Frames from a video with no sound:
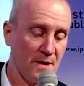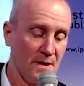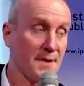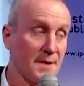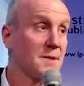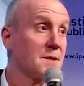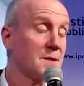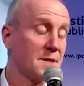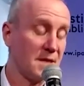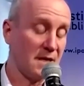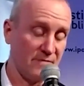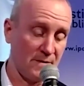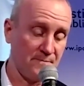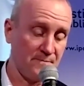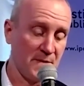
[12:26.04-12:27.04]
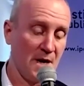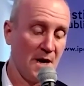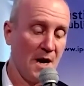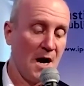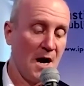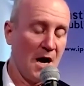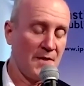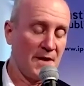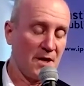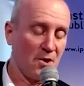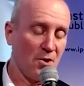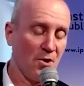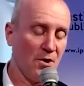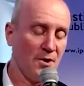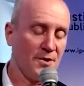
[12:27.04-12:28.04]
this is Stephen: "The
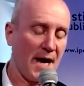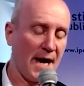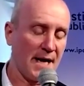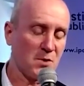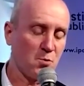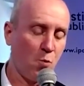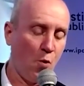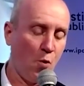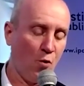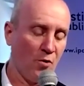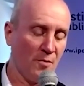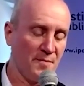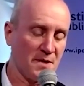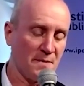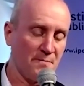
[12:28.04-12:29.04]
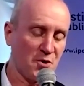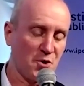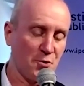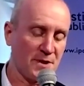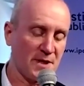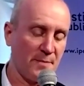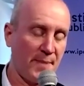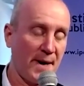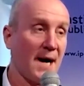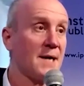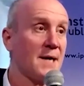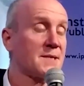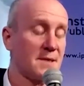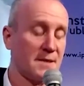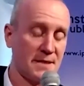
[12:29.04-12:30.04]
Earth has warmed during the
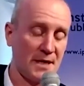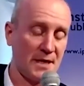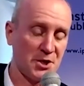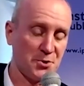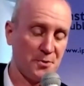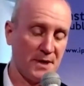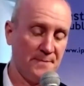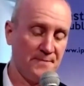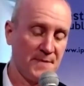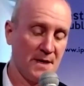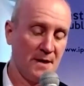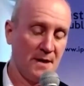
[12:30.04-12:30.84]
past century,